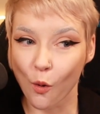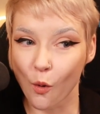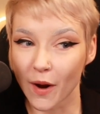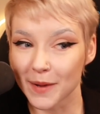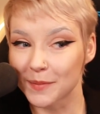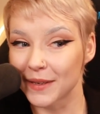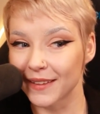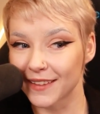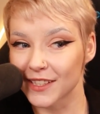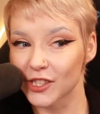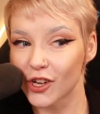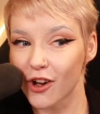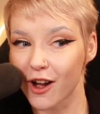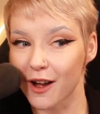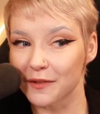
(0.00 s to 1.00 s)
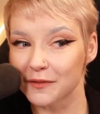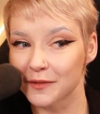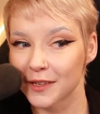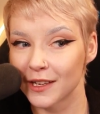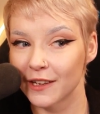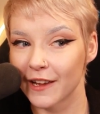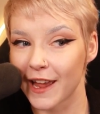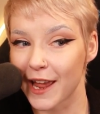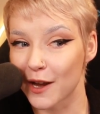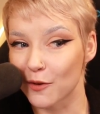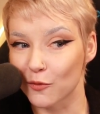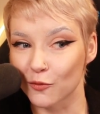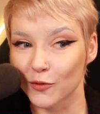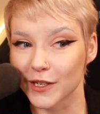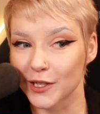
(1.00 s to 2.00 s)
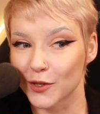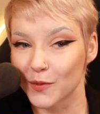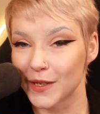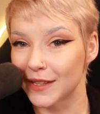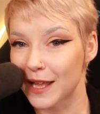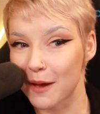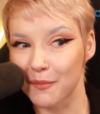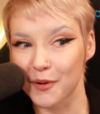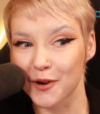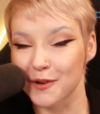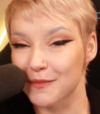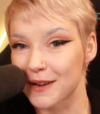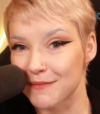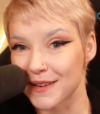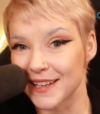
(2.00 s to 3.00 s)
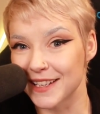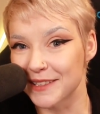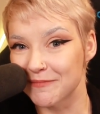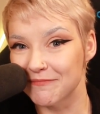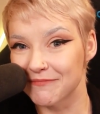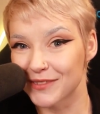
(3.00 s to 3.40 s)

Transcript: wiping this off and redoing that part of my makeup